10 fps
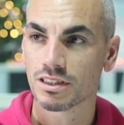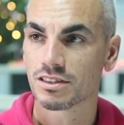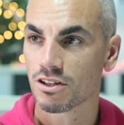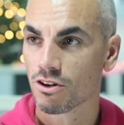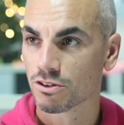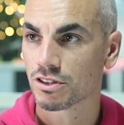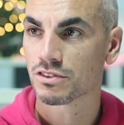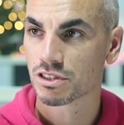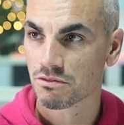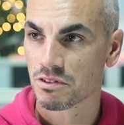there's a lot of
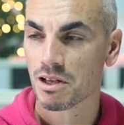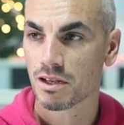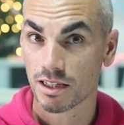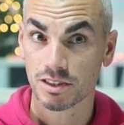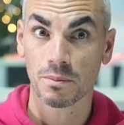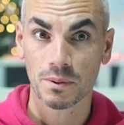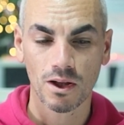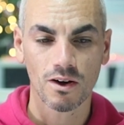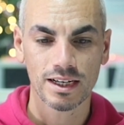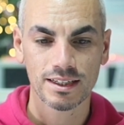
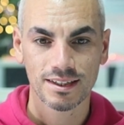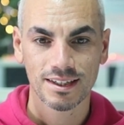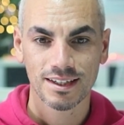supply,